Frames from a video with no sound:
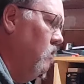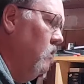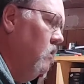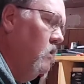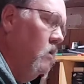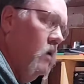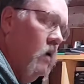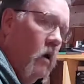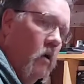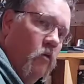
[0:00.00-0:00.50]

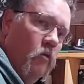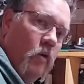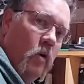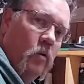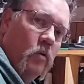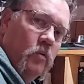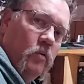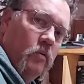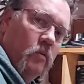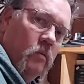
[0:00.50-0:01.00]
Hello
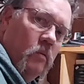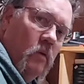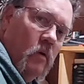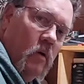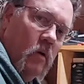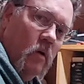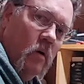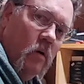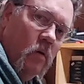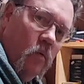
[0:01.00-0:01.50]
folks,
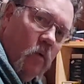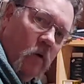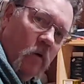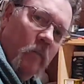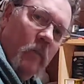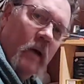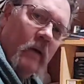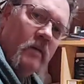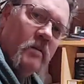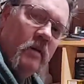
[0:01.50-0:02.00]
welcome
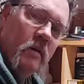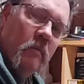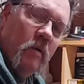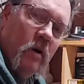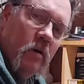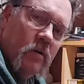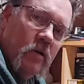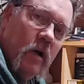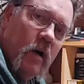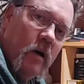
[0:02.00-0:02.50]
back to
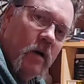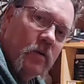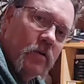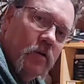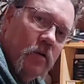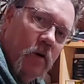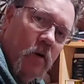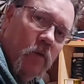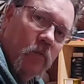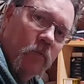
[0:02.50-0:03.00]
Sheepdog's House,
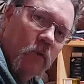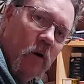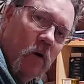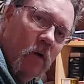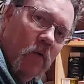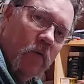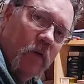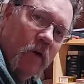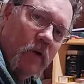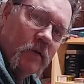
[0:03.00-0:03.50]
your home for
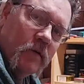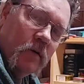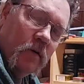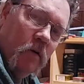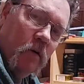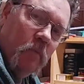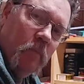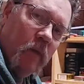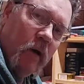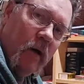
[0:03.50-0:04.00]
all things that
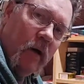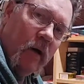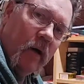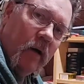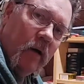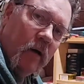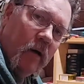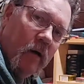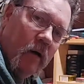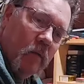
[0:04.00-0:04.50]
go
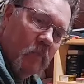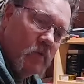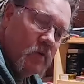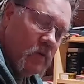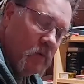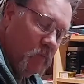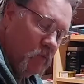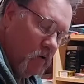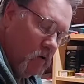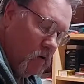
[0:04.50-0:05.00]
bang. I am
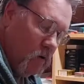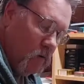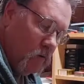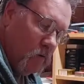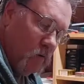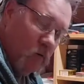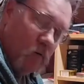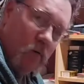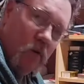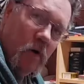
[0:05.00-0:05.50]
Sheepdog,
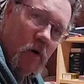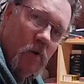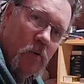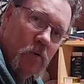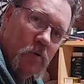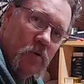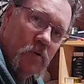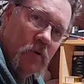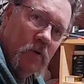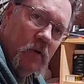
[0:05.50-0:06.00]
your
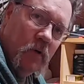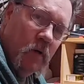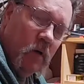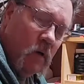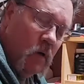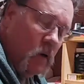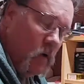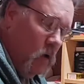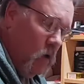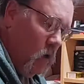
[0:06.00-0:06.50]
host.
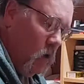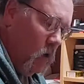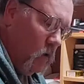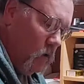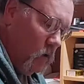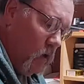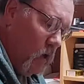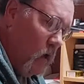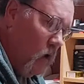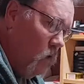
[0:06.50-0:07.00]

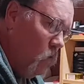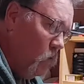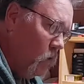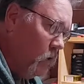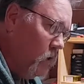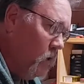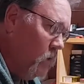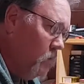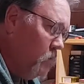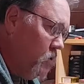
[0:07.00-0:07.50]
Today I want to
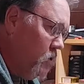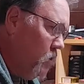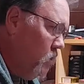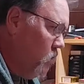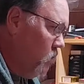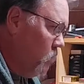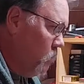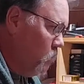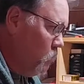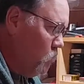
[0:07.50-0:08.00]
come to
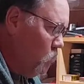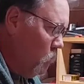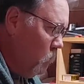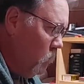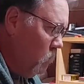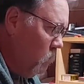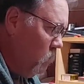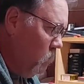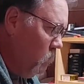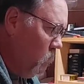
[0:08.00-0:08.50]
you and do a
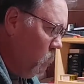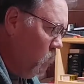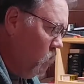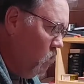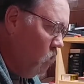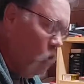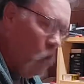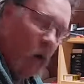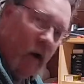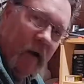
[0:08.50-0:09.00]

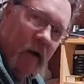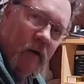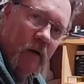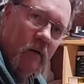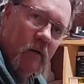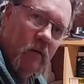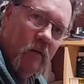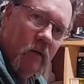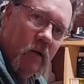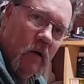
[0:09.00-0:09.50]
quick
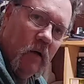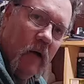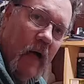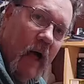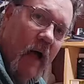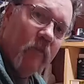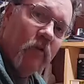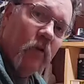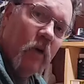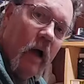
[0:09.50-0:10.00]

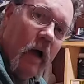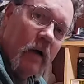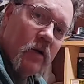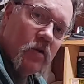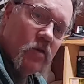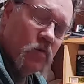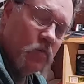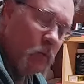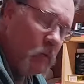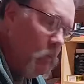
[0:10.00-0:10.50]
after
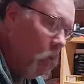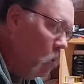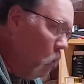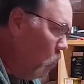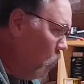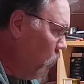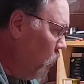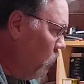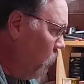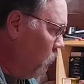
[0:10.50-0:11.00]
actions
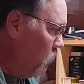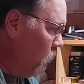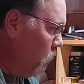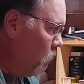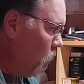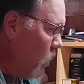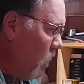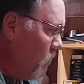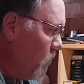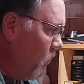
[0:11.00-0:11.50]
report on the
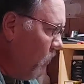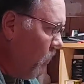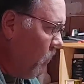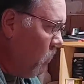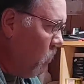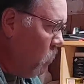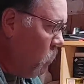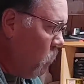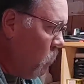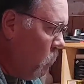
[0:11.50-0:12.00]
primary
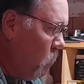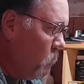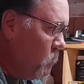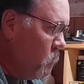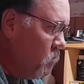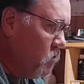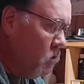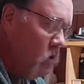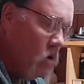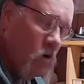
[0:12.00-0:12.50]

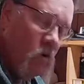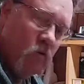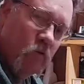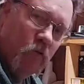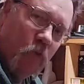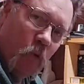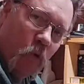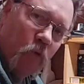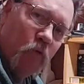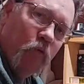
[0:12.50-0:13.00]
arms
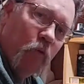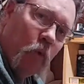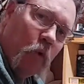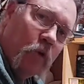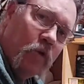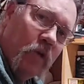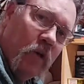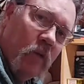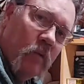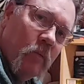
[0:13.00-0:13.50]
4 to
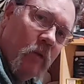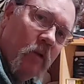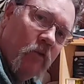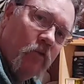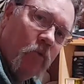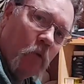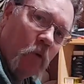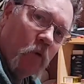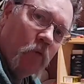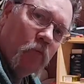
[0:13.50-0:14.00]
14 by
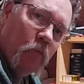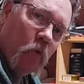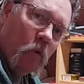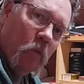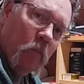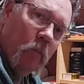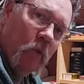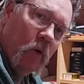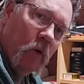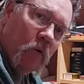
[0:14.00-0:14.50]
44
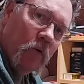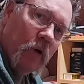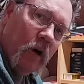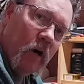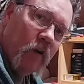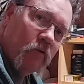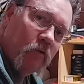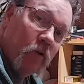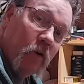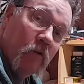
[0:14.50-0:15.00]

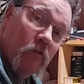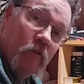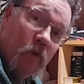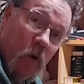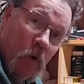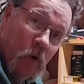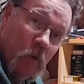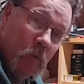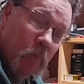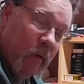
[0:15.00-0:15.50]
Mildot front
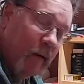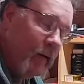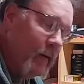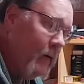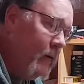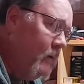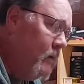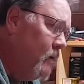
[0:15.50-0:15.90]
focal plane.